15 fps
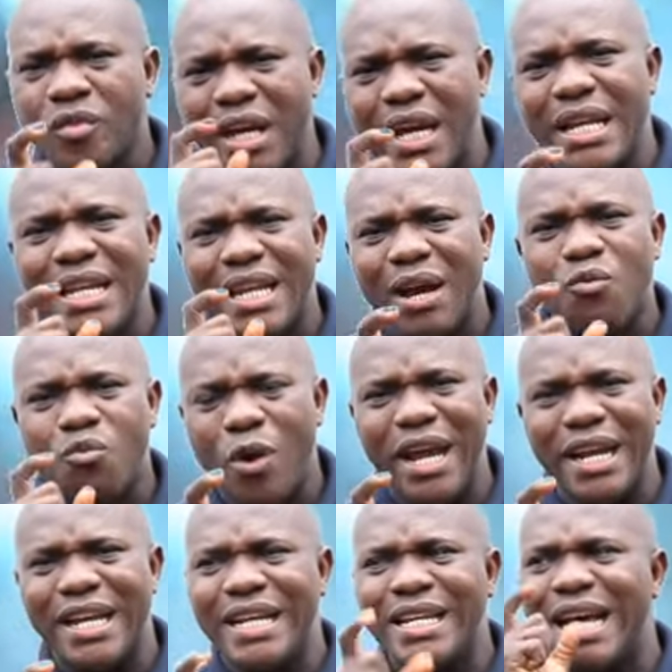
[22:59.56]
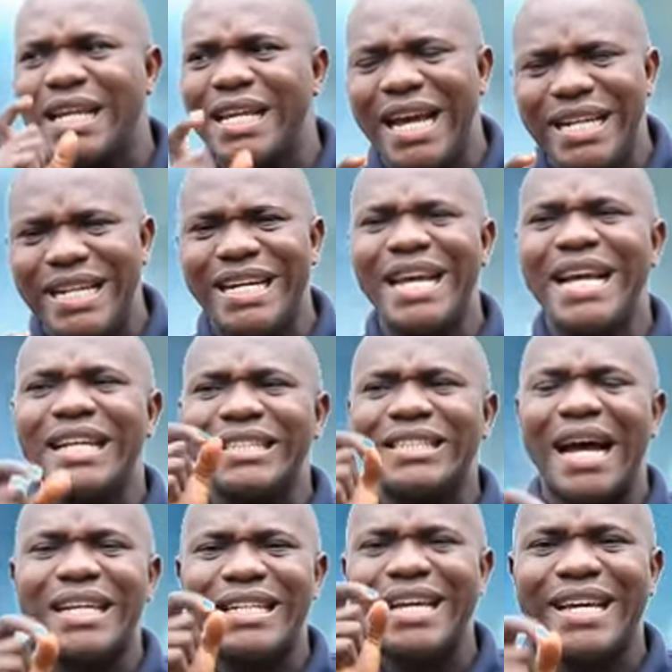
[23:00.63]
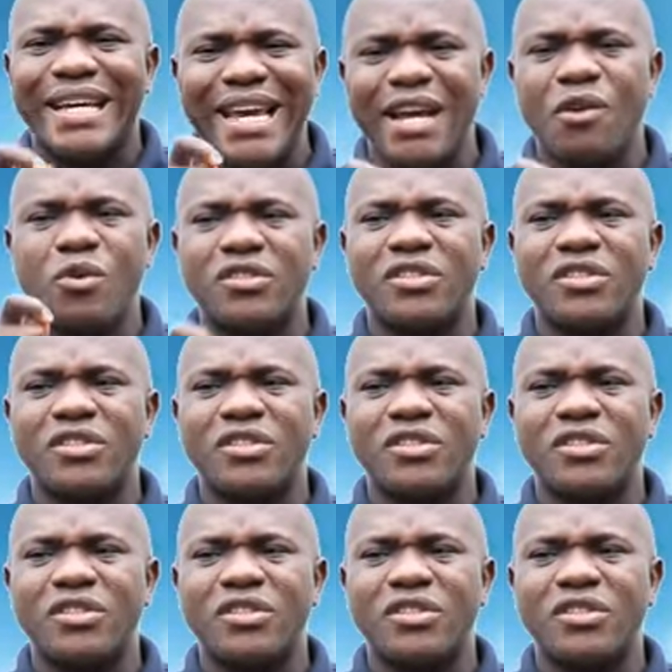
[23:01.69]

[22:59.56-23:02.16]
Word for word: in a queen, in a lady that the king will